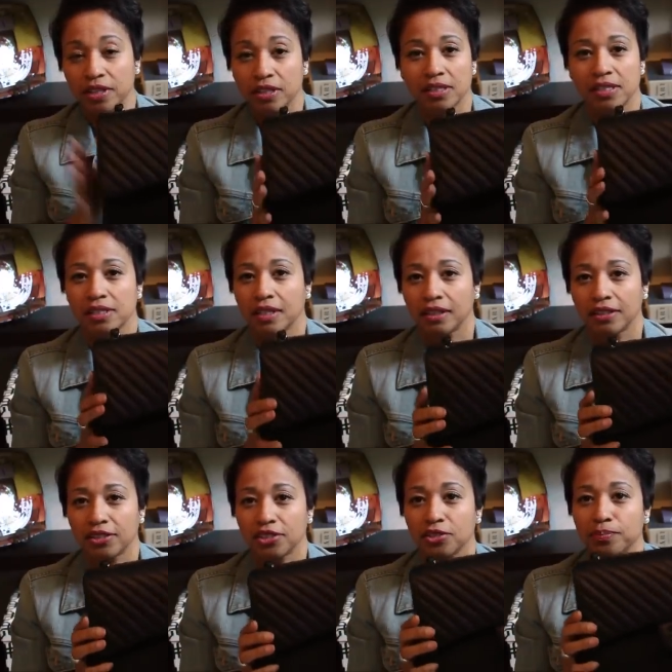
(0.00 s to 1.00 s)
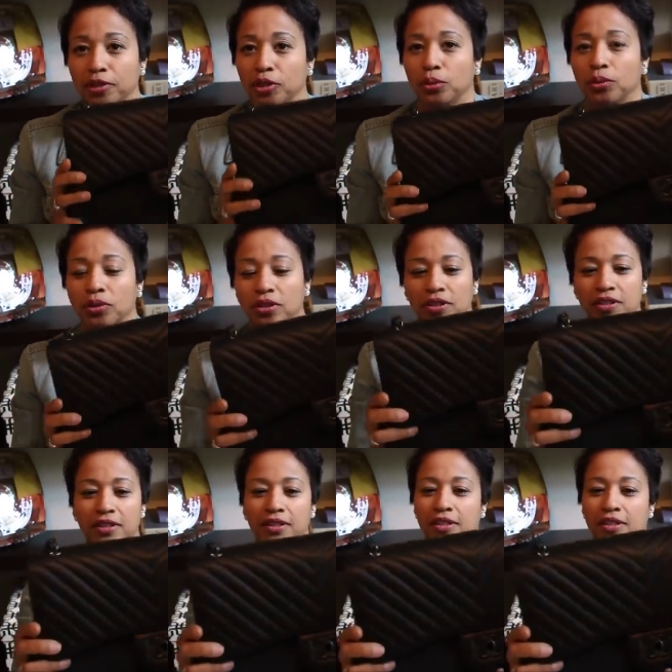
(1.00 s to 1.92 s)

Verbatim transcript: This is pure